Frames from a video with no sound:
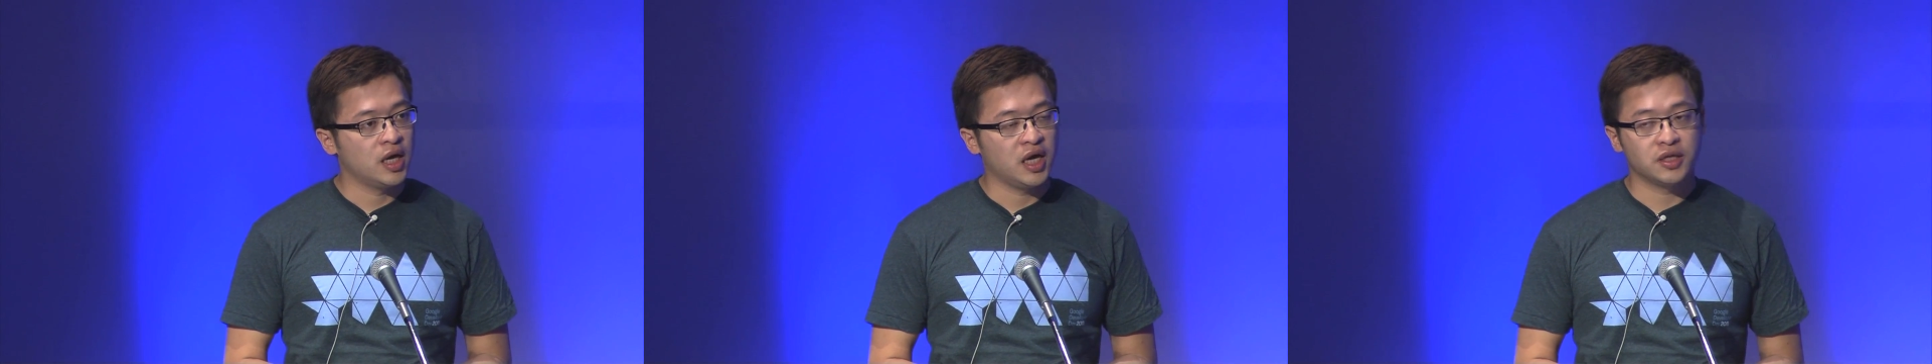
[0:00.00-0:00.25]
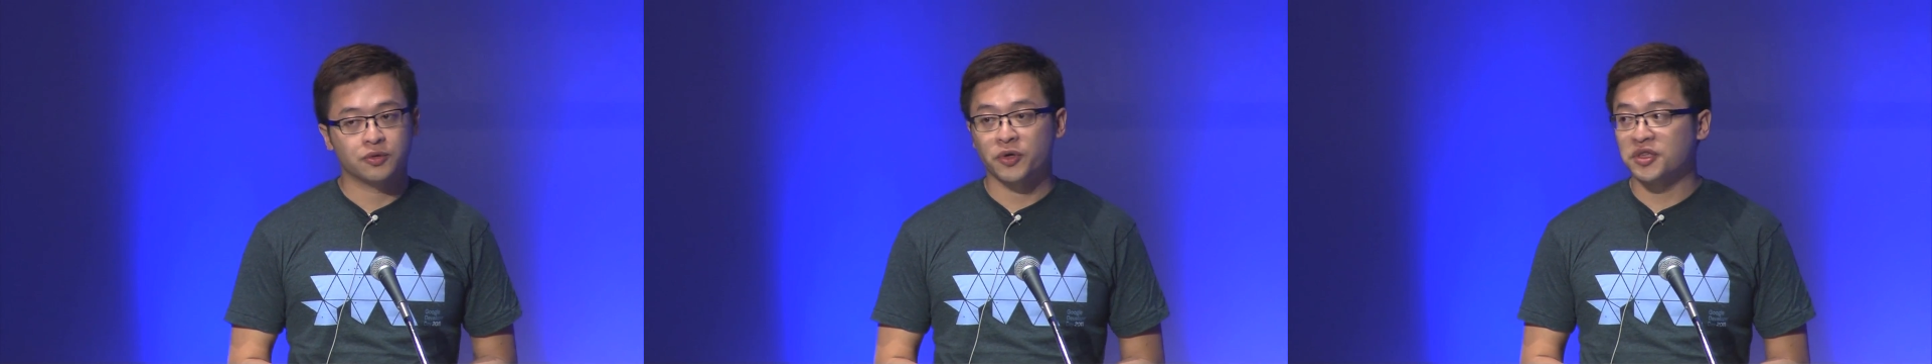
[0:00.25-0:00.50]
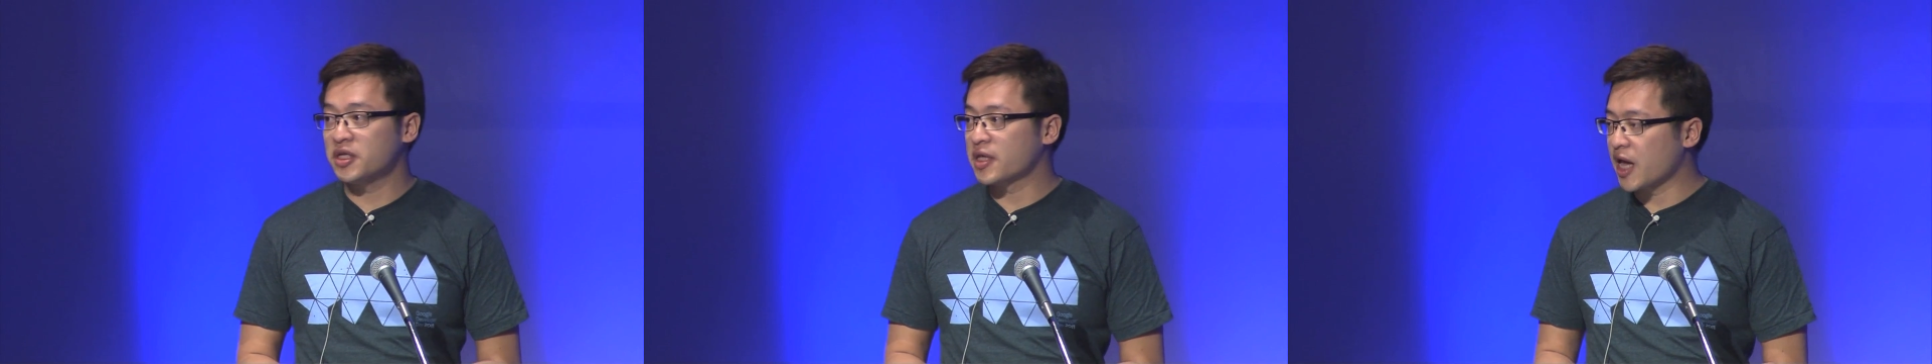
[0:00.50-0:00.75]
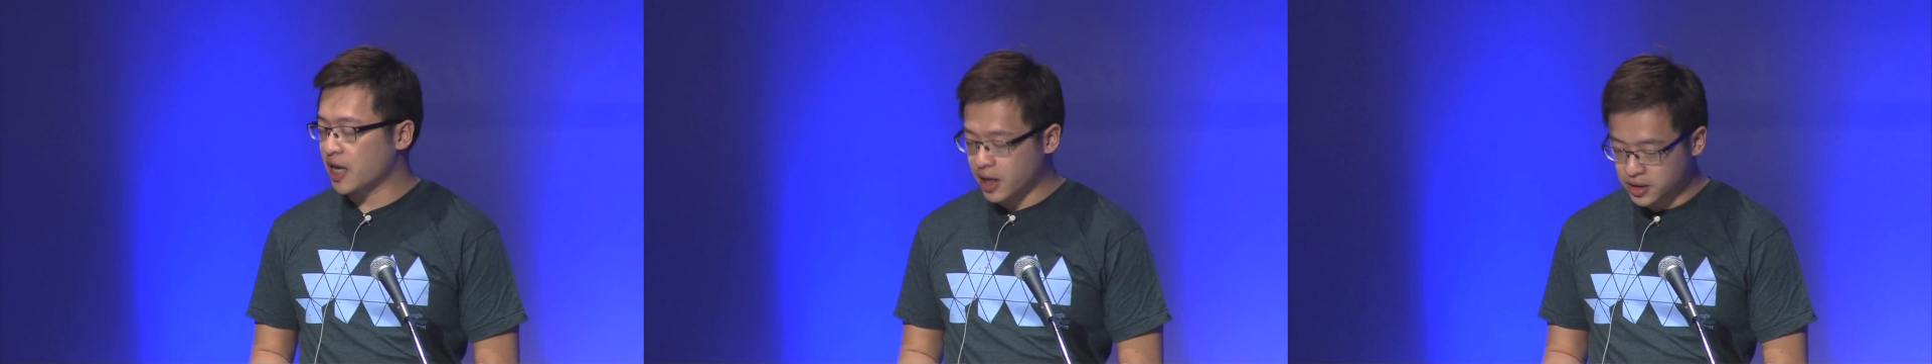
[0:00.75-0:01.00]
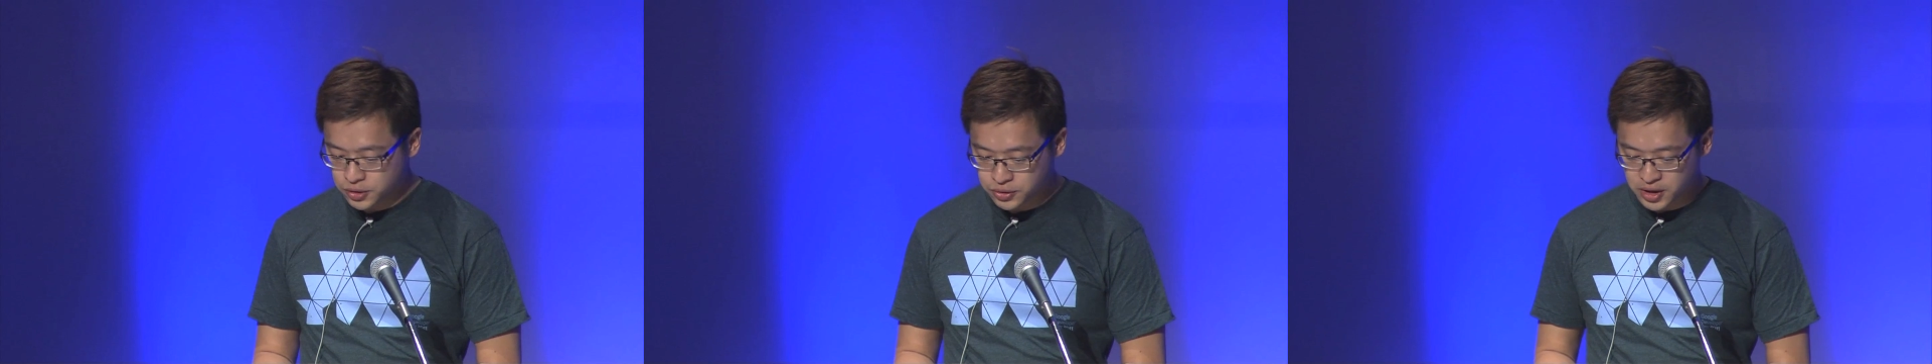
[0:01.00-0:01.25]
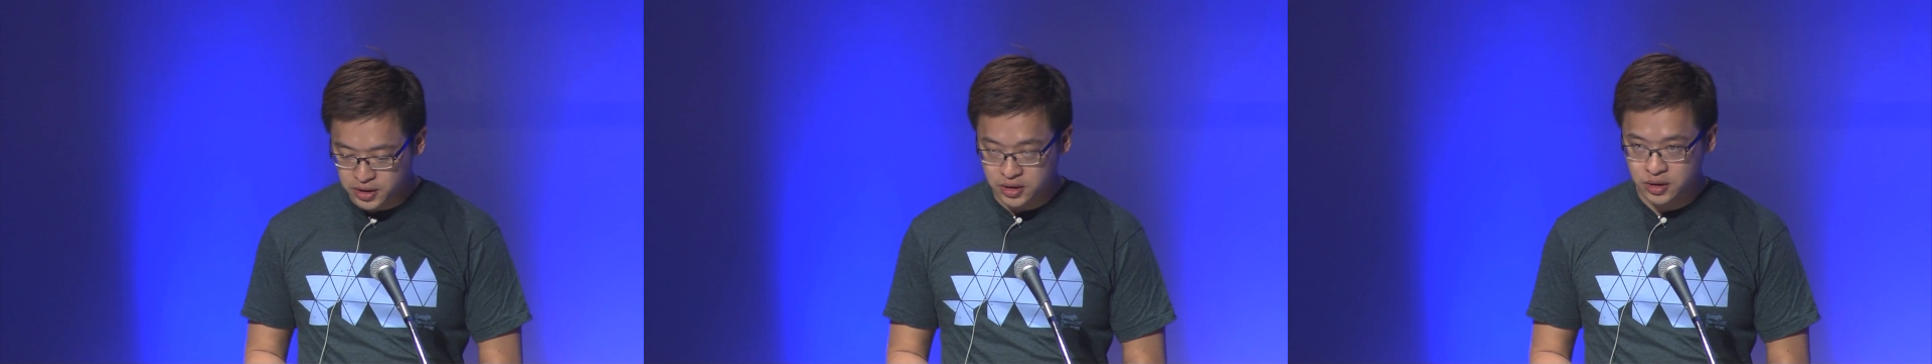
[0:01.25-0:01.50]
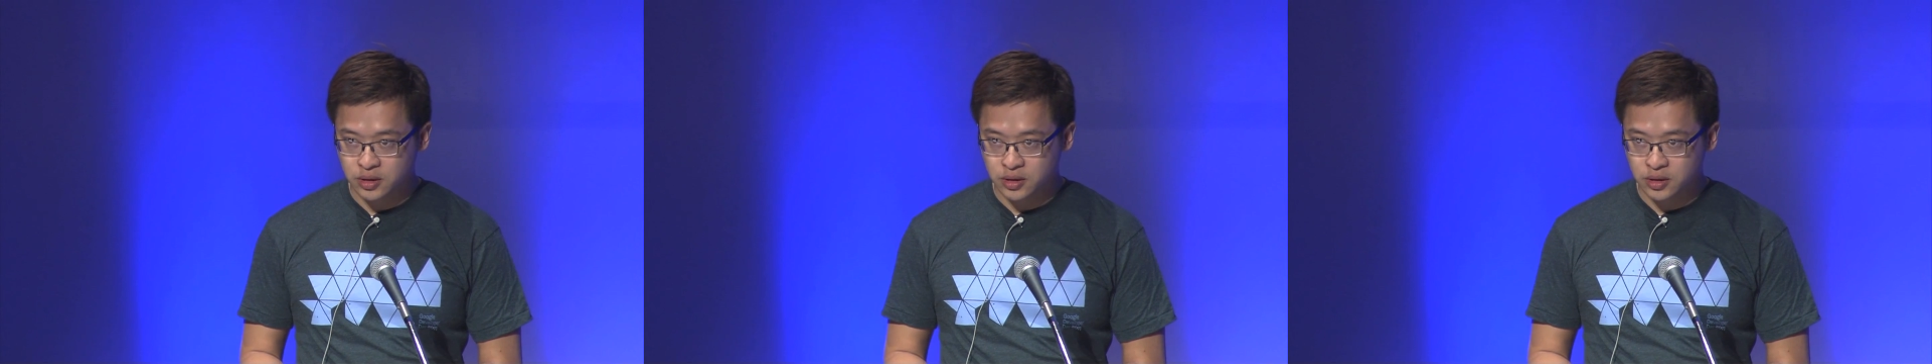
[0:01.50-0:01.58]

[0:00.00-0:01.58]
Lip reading: in 29 countries,